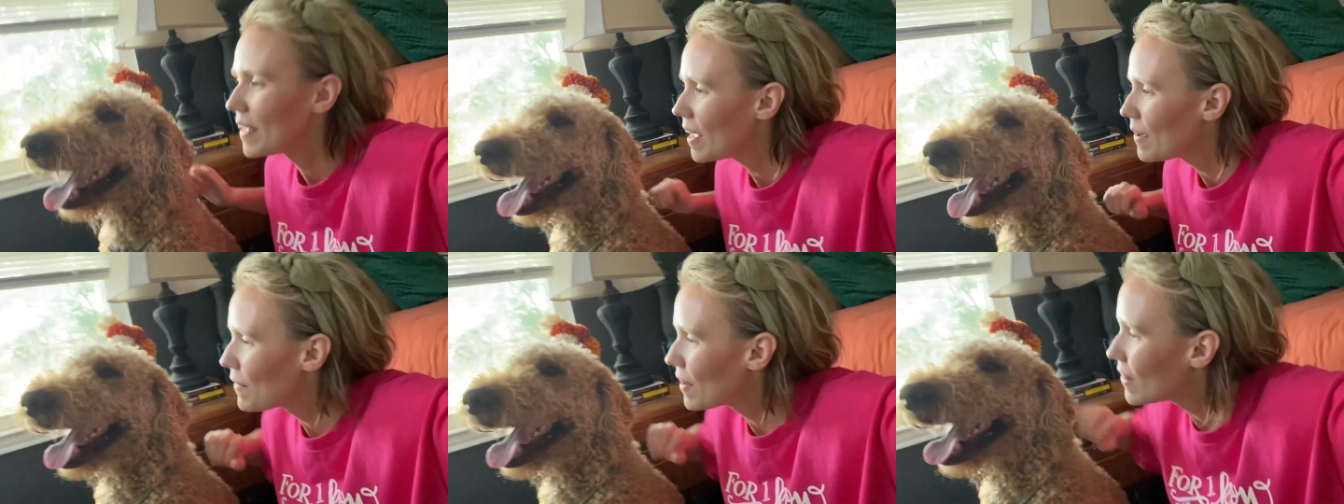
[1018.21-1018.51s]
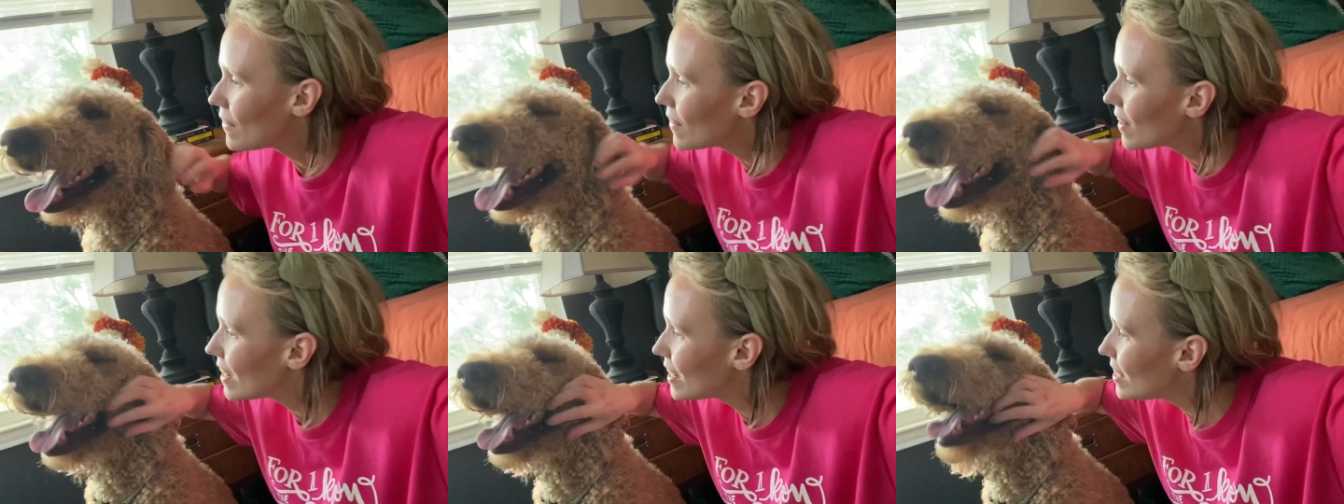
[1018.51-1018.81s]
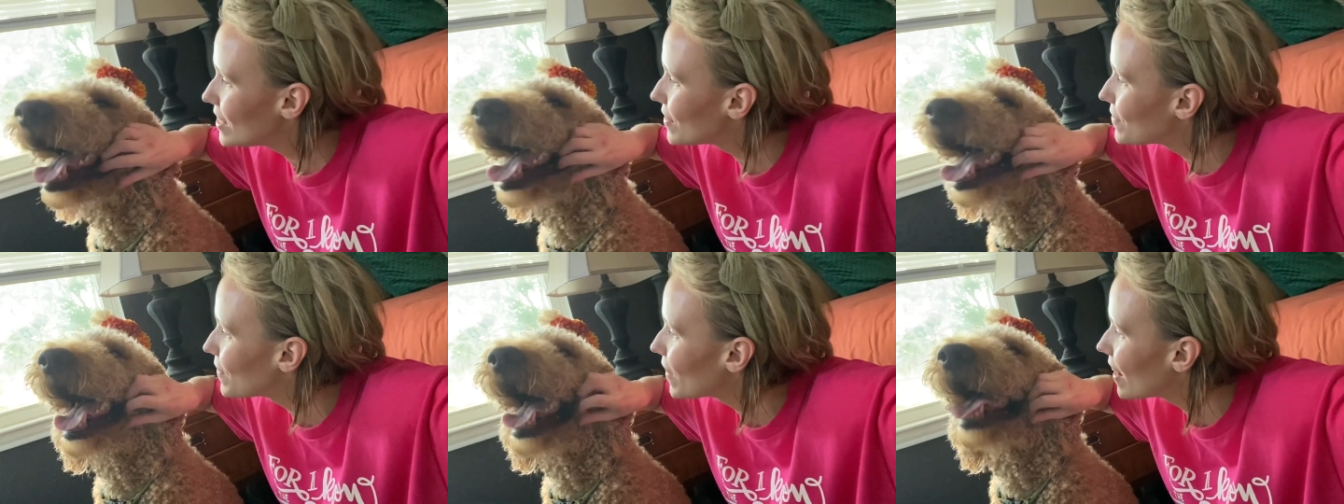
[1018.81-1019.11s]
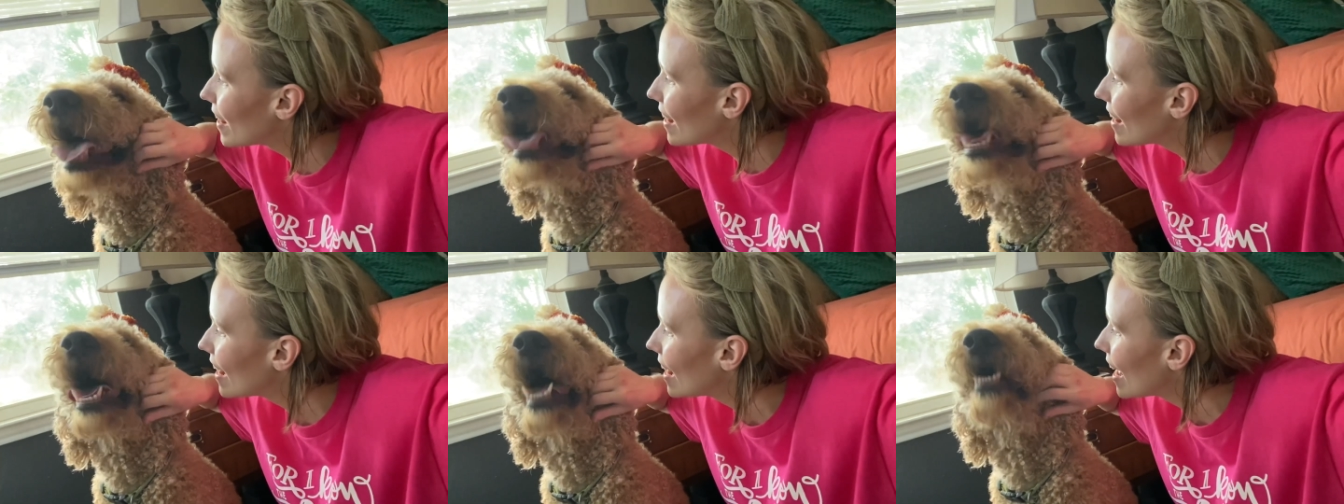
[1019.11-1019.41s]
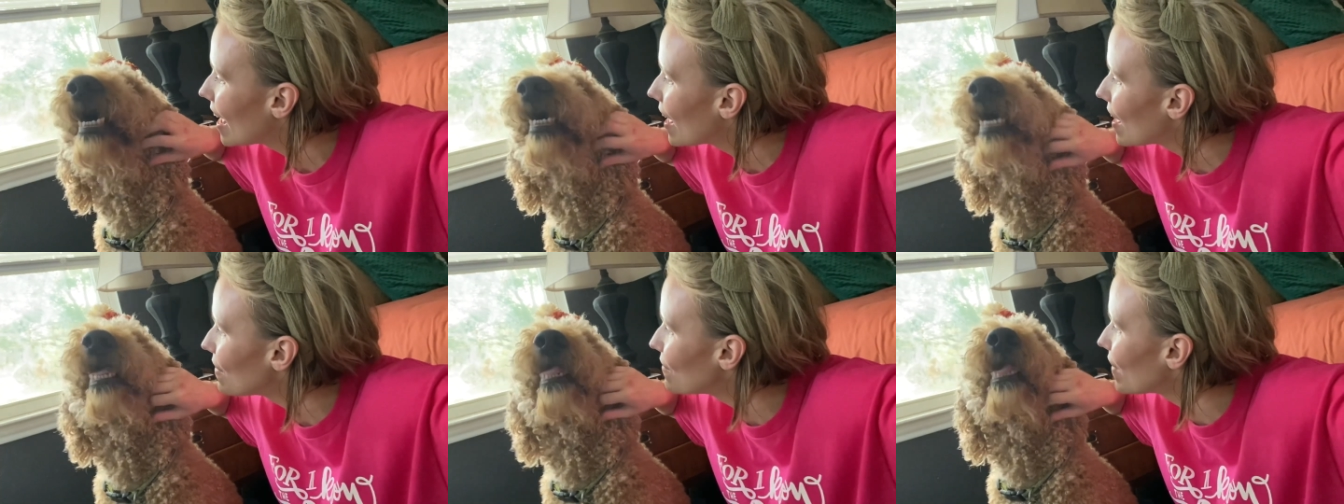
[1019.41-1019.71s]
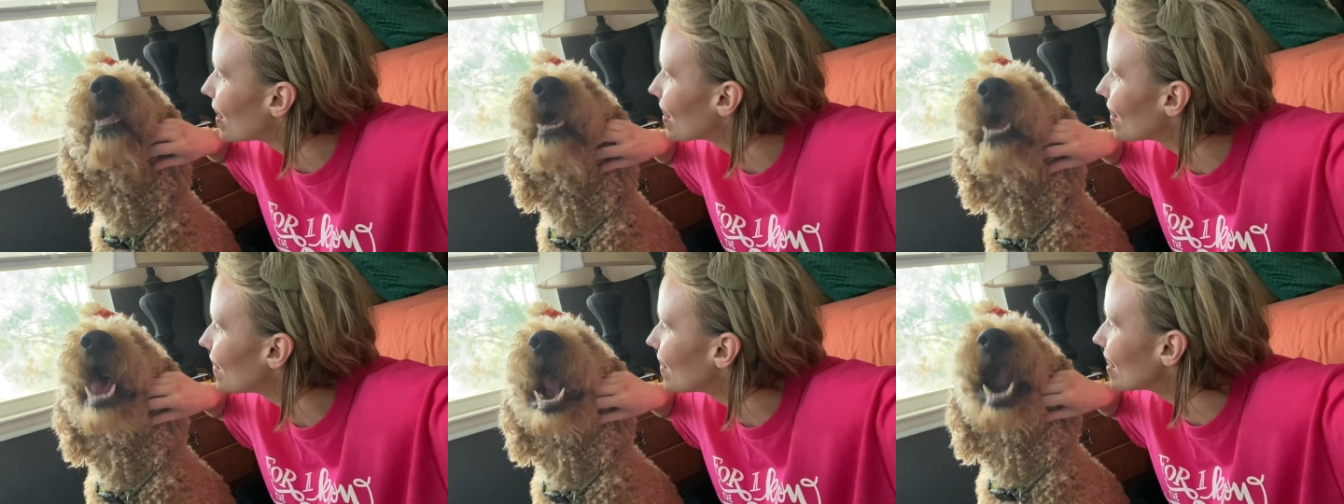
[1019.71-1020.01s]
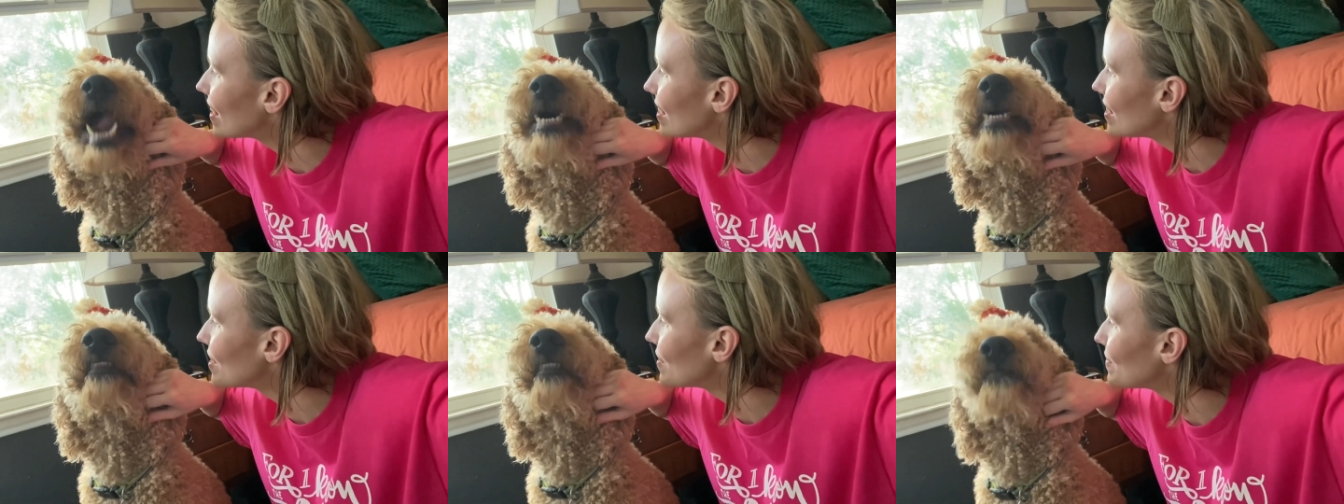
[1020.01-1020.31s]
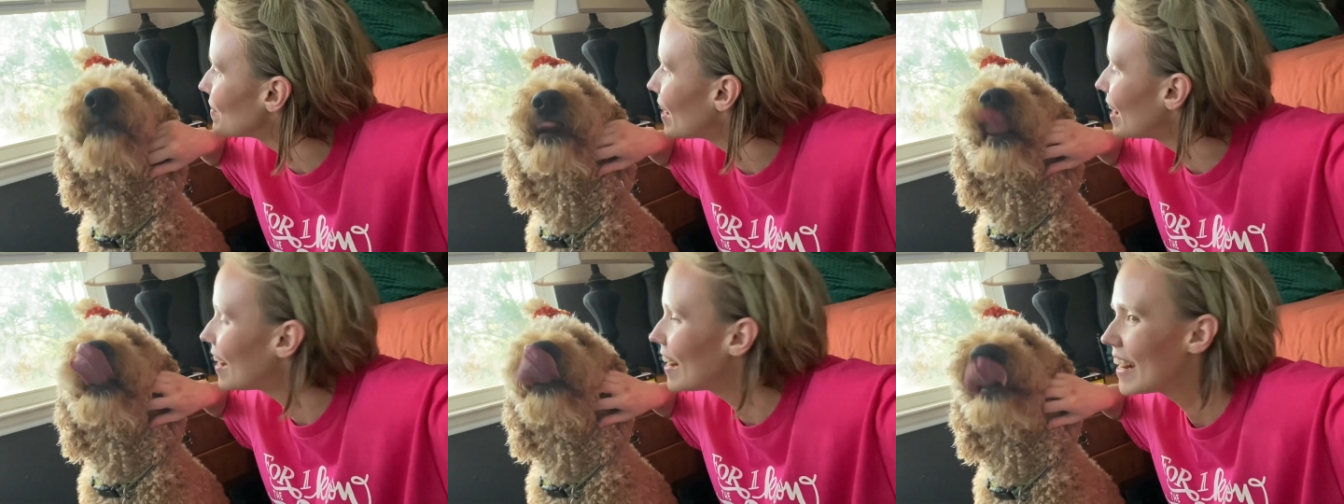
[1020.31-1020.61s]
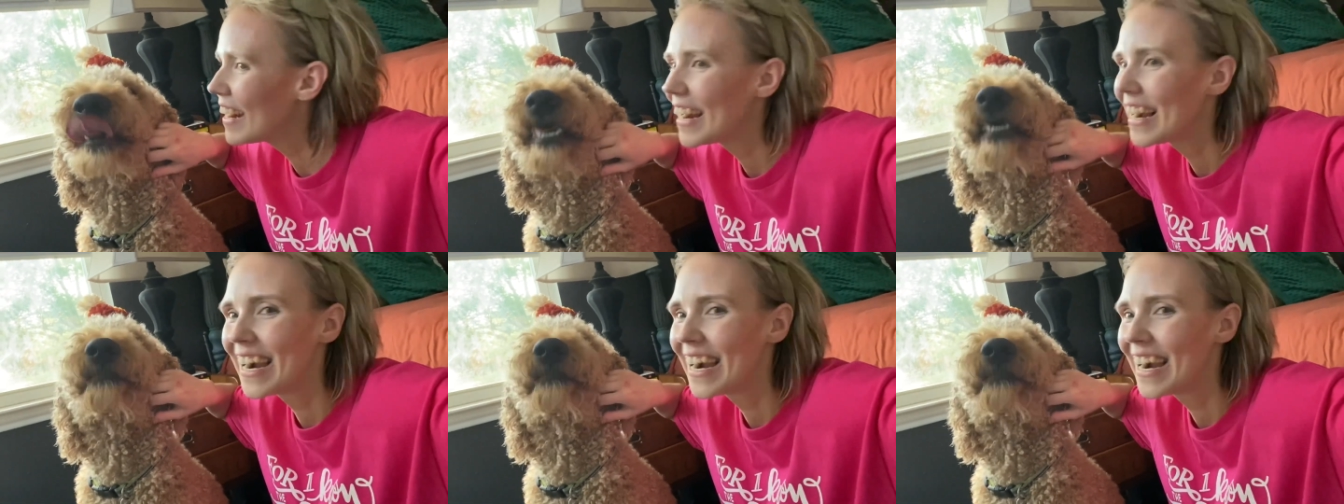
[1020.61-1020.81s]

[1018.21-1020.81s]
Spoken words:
Am I going to cut your fur? Am I going to cut your fur?